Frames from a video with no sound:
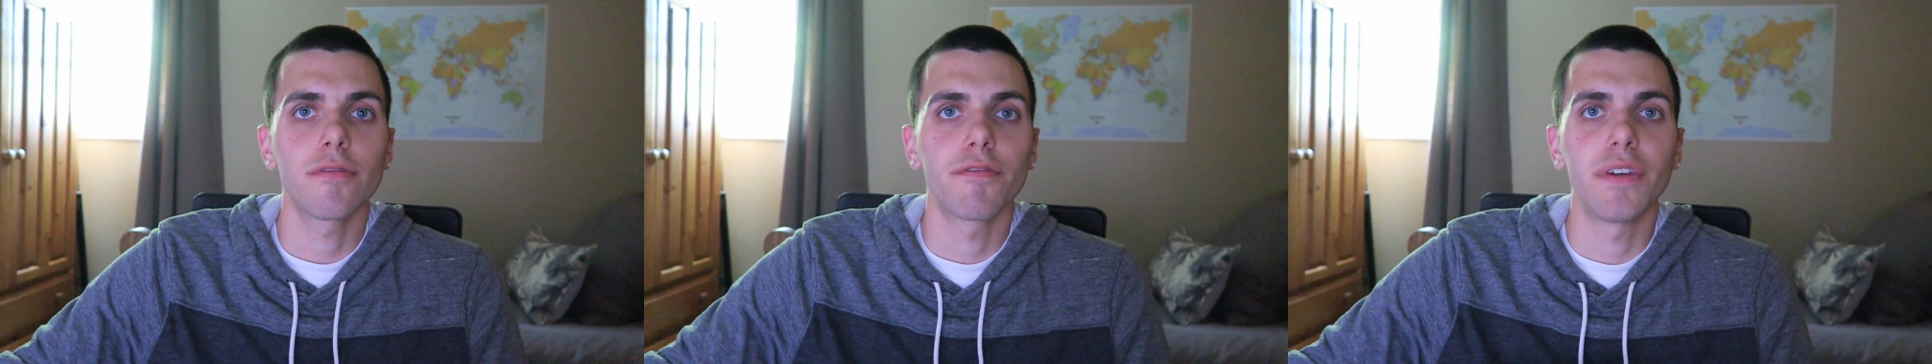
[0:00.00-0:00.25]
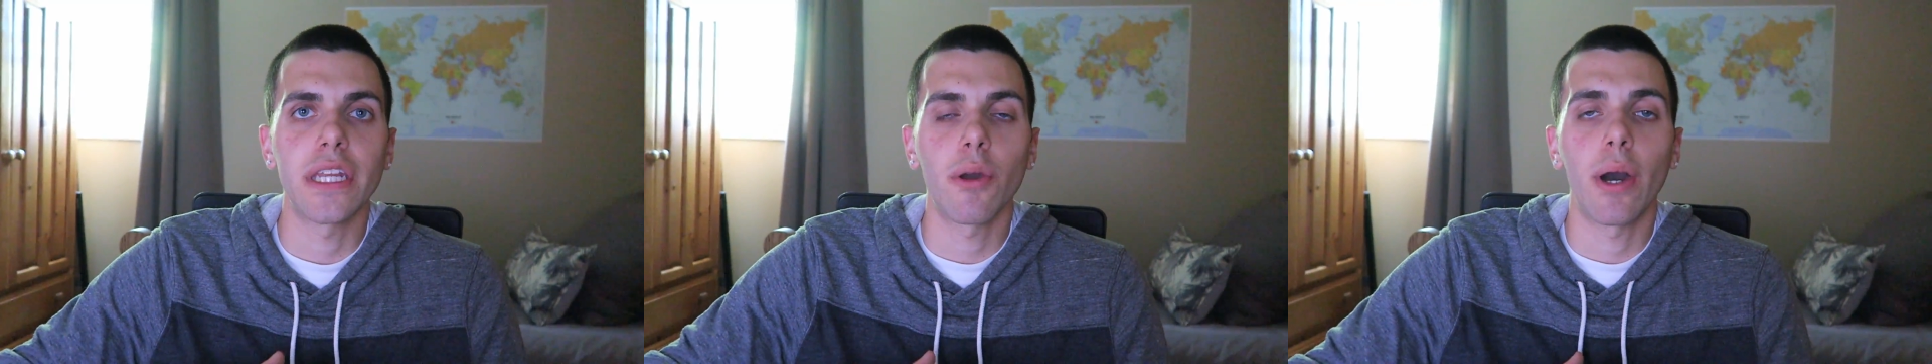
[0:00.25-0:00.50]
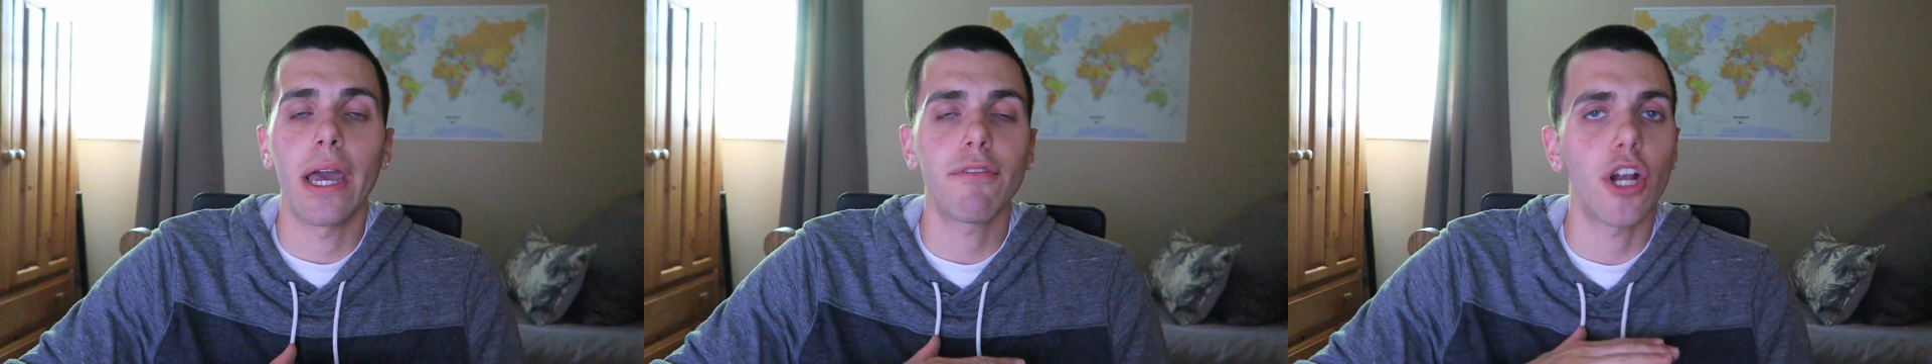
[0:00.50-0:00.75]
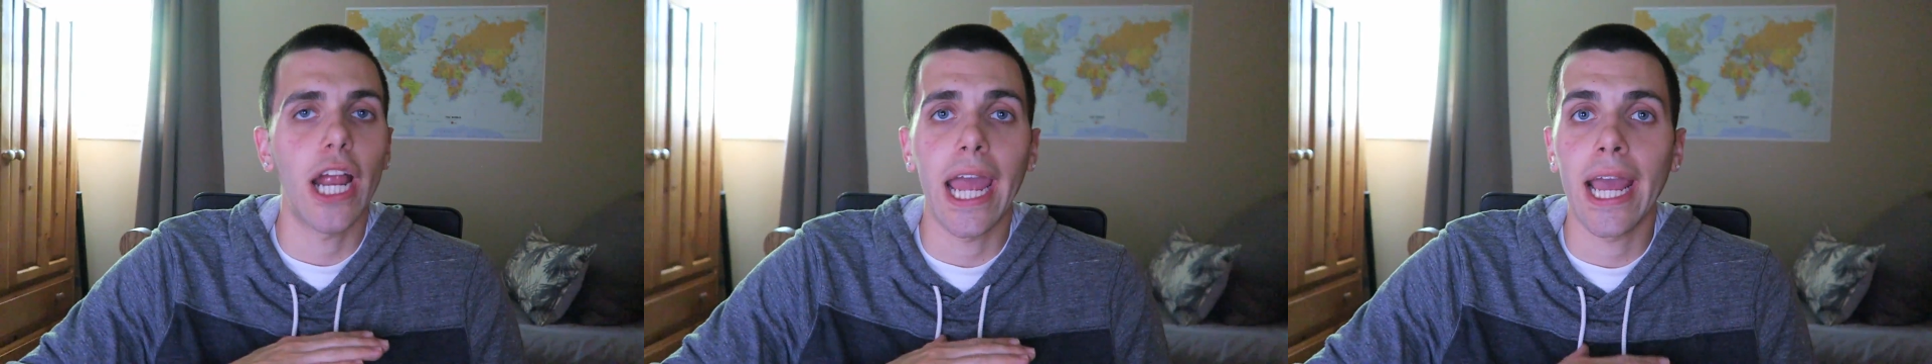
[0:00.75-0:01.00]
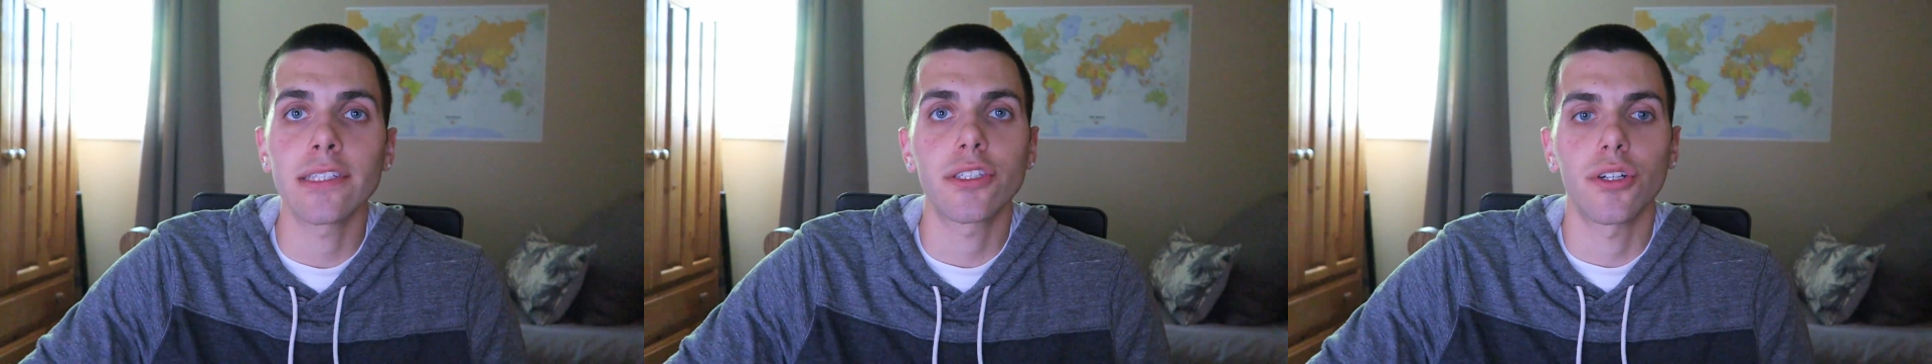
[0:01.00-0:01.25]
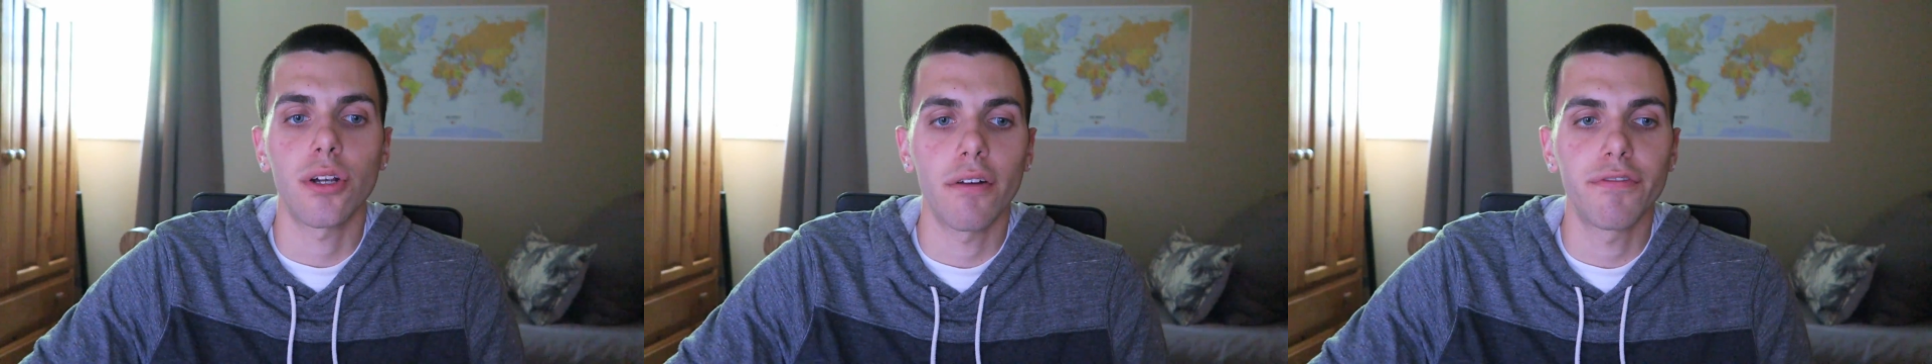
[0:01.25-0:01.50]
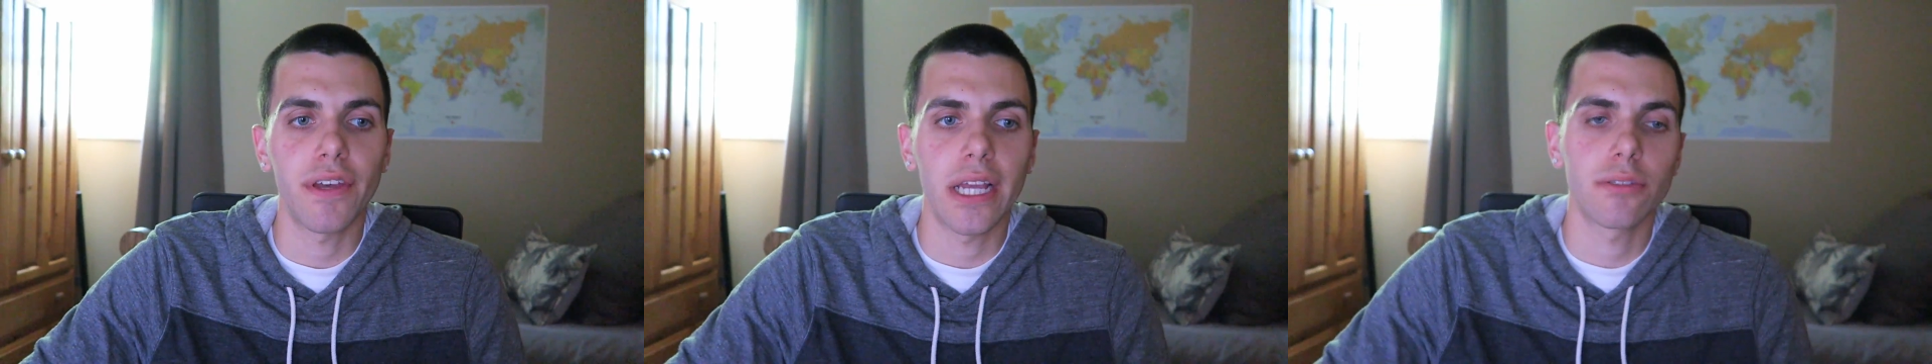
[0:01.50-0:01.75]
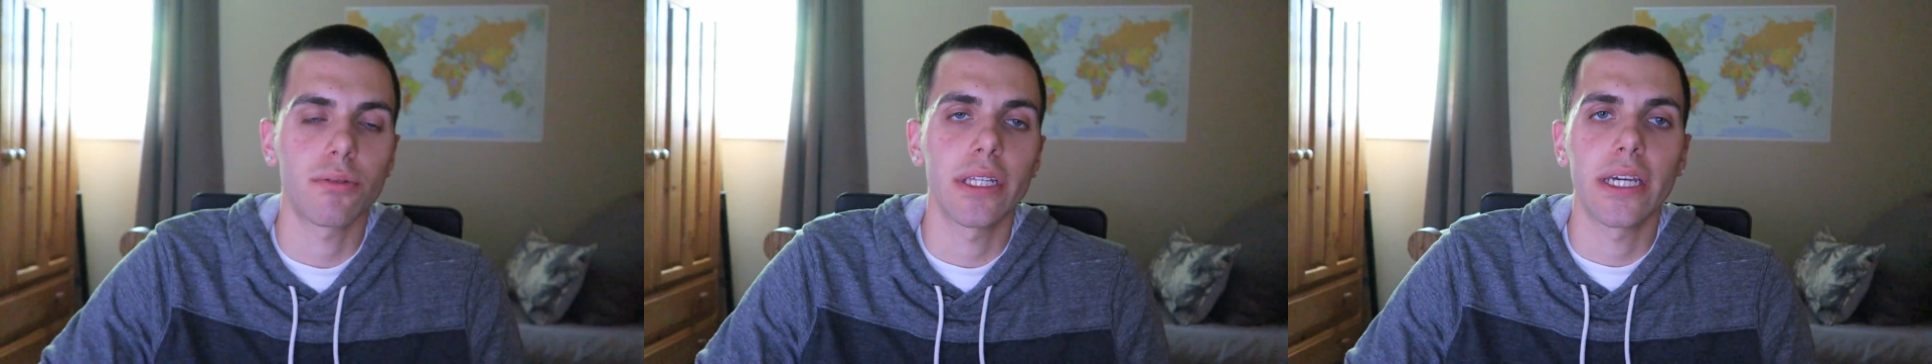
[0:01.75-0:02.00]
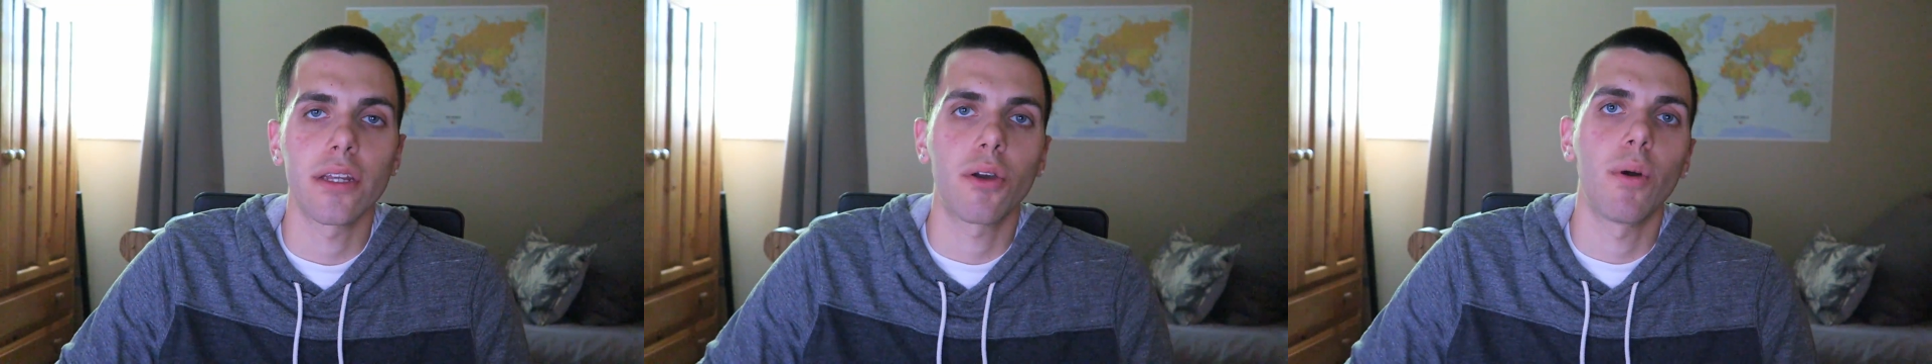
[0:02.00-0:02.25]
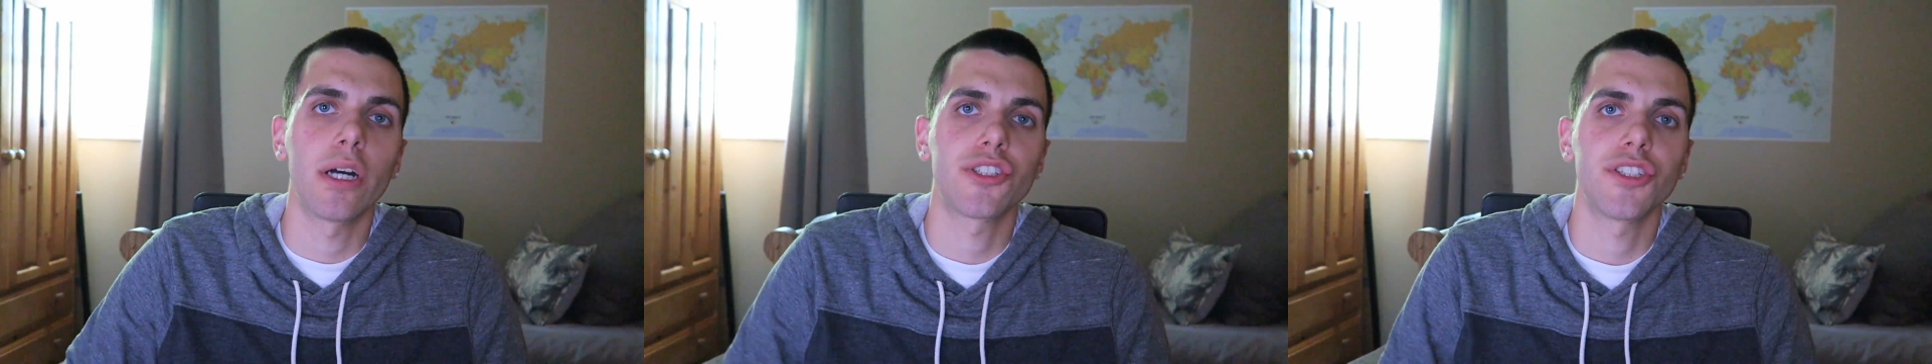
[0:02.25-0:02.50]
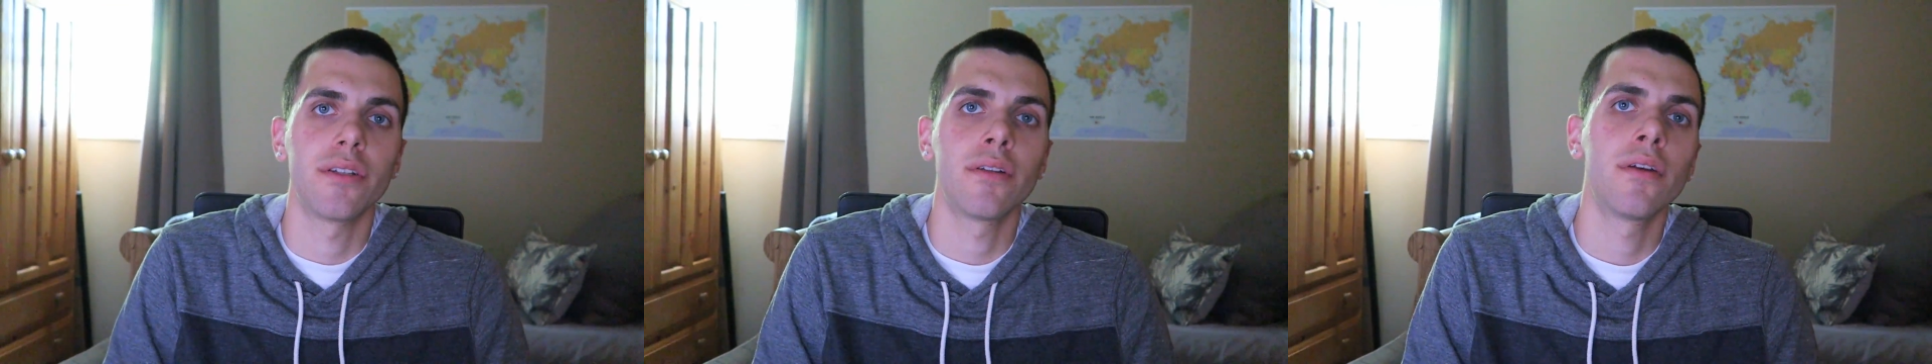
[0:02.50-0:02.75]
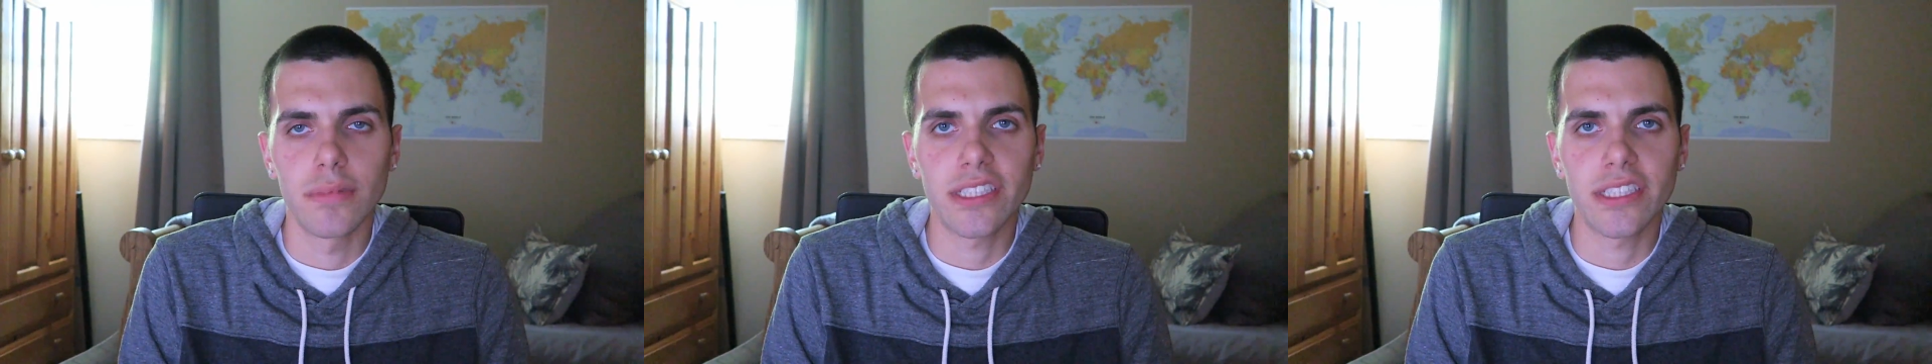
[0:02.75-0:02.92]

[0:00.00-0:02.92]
video I ever answer a FaZe related question.